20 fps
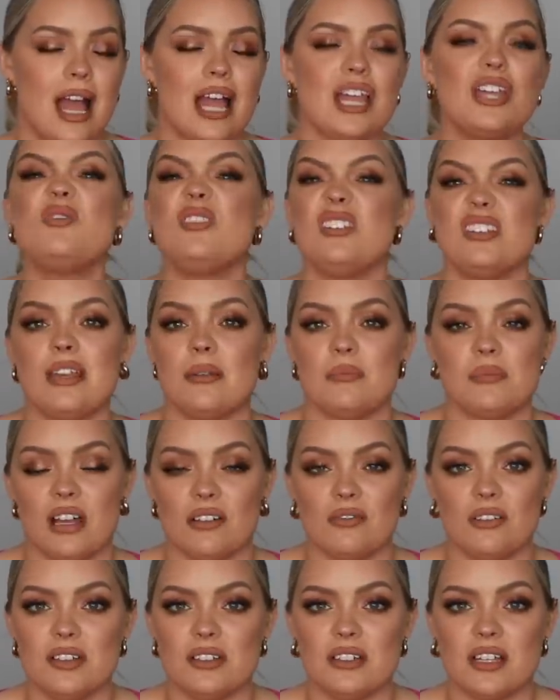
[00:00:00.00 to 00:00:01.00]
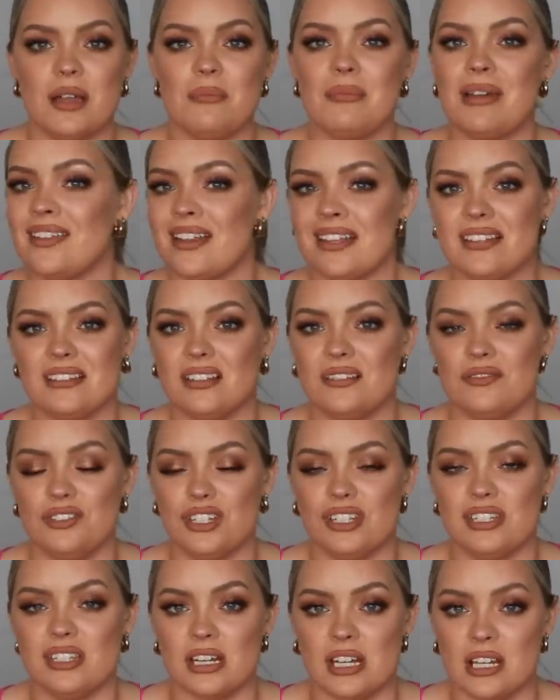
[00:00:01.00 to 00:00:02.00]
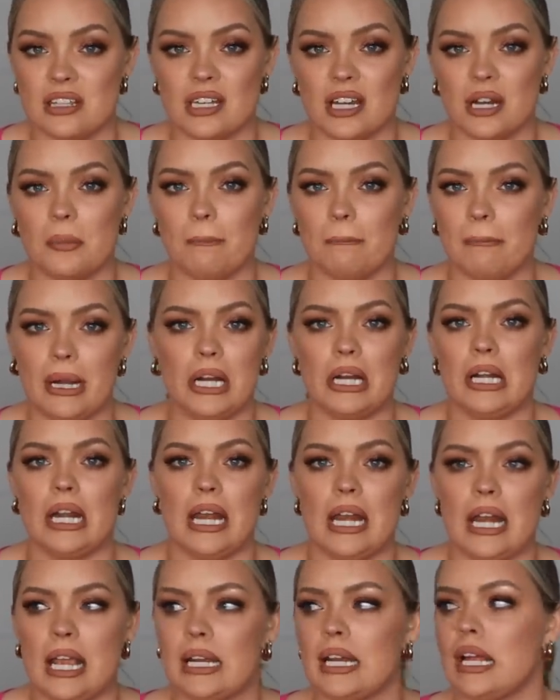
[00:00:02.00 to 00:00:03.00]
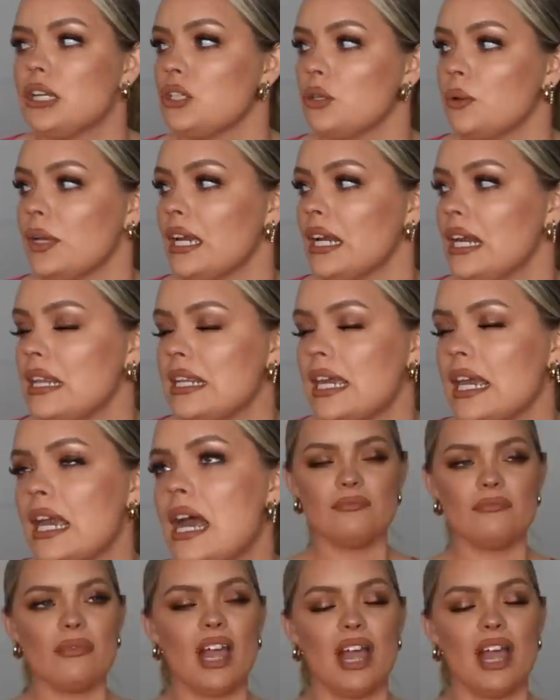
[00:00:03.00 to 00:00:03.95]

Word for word: I use the same stuff all the time and that stuff's just sitting there marinating, not doing anything.